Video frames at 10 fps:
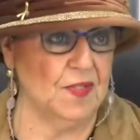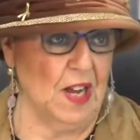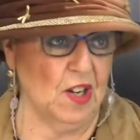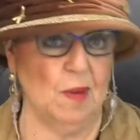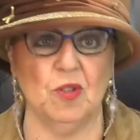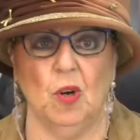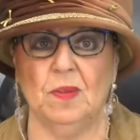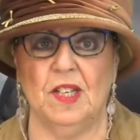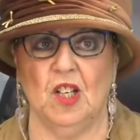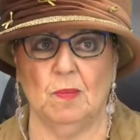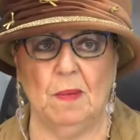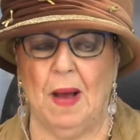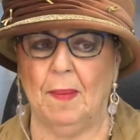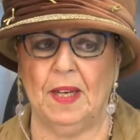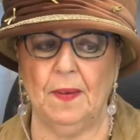now comes home and tells me,
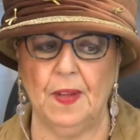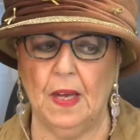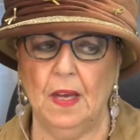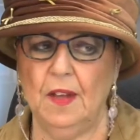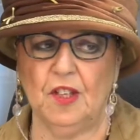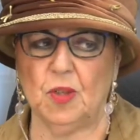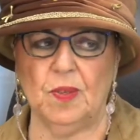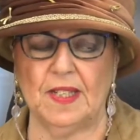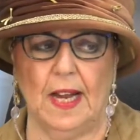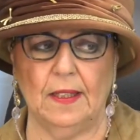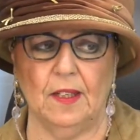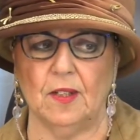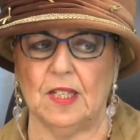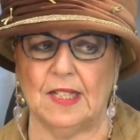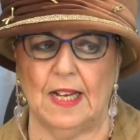Mommy, this one's got a little
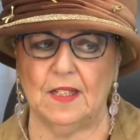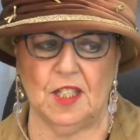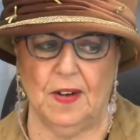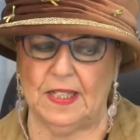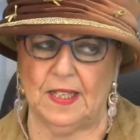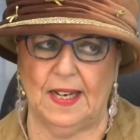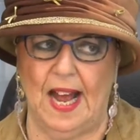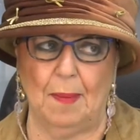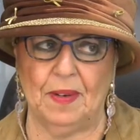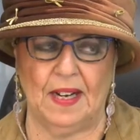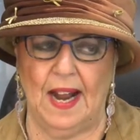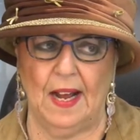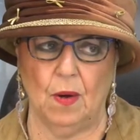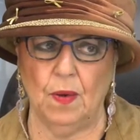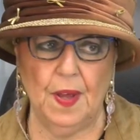dyslexia. I see it happening
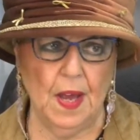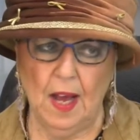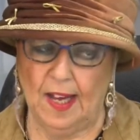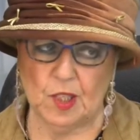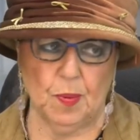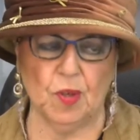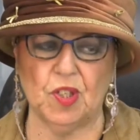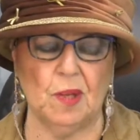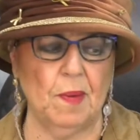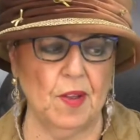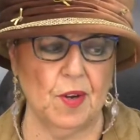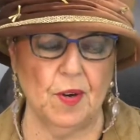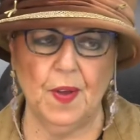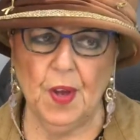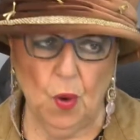now. I spoke to the
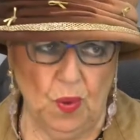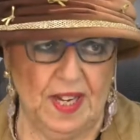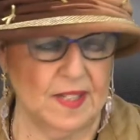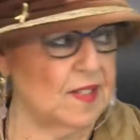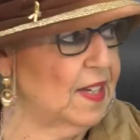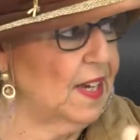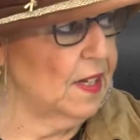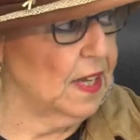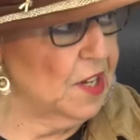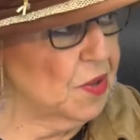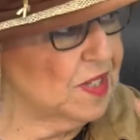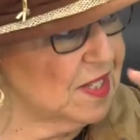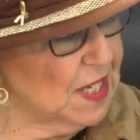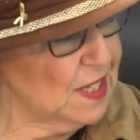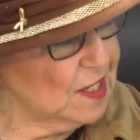mother. We can see it, and you can
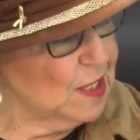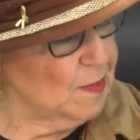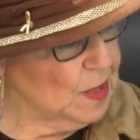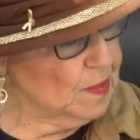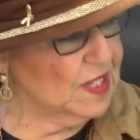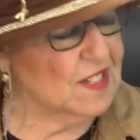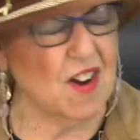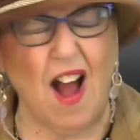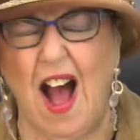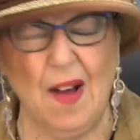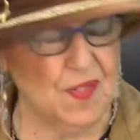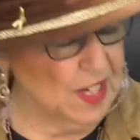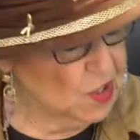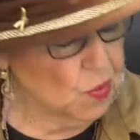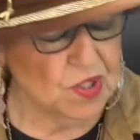see the symptoms. If they're
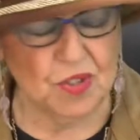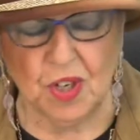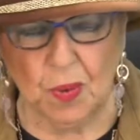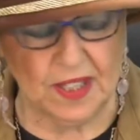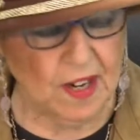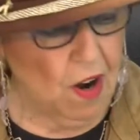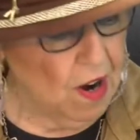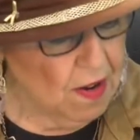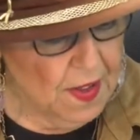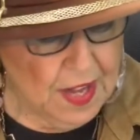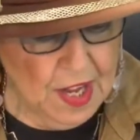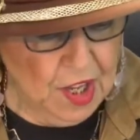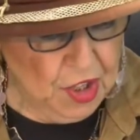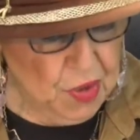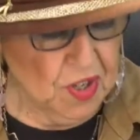obvious, once you know what they are,
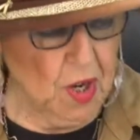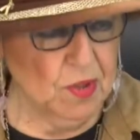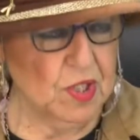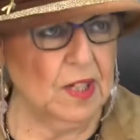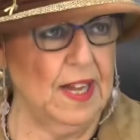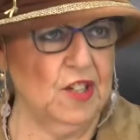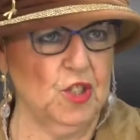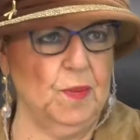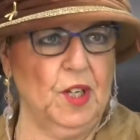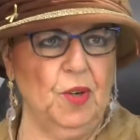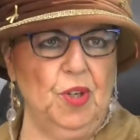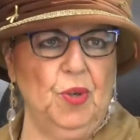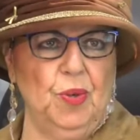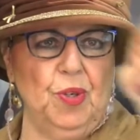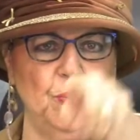you can go into classroom and go,
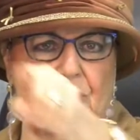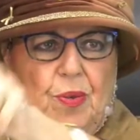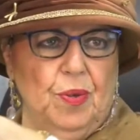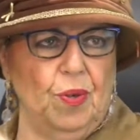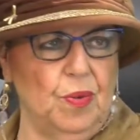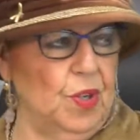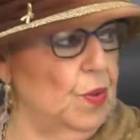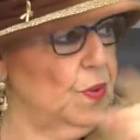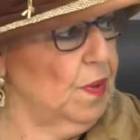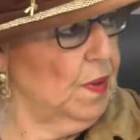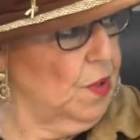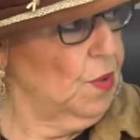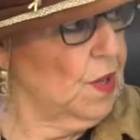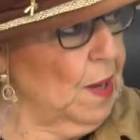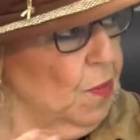
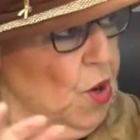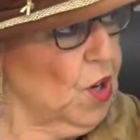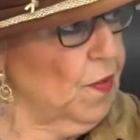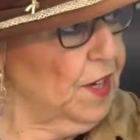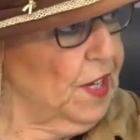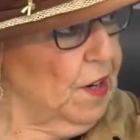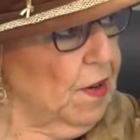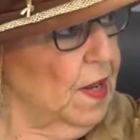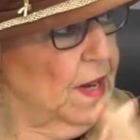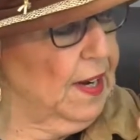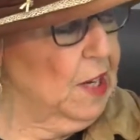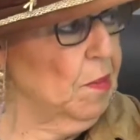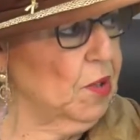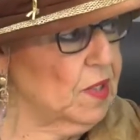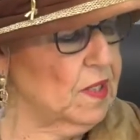you, come work over here in a
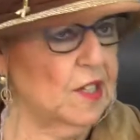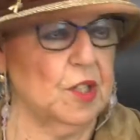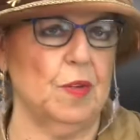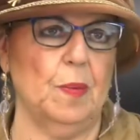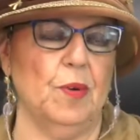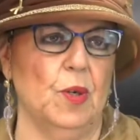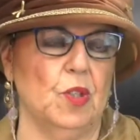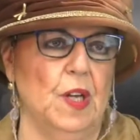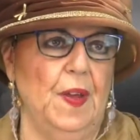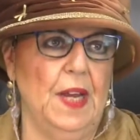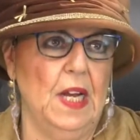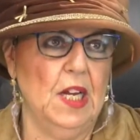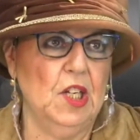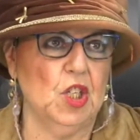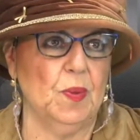multisensory approach.
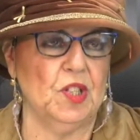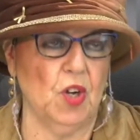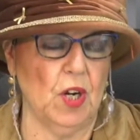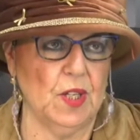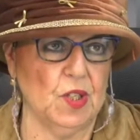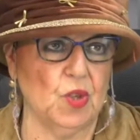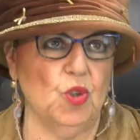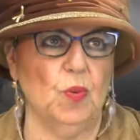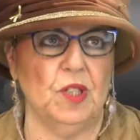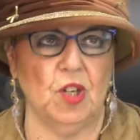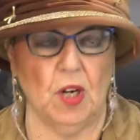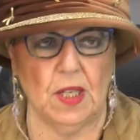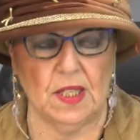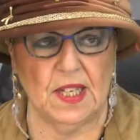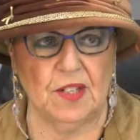So we started the school, we started
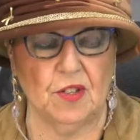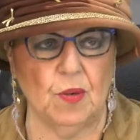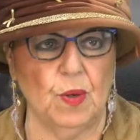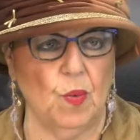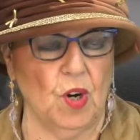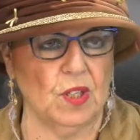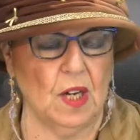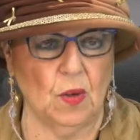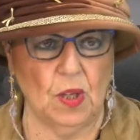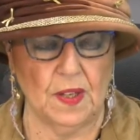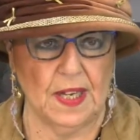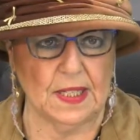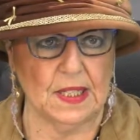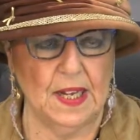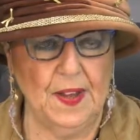the center, we worked on all of this,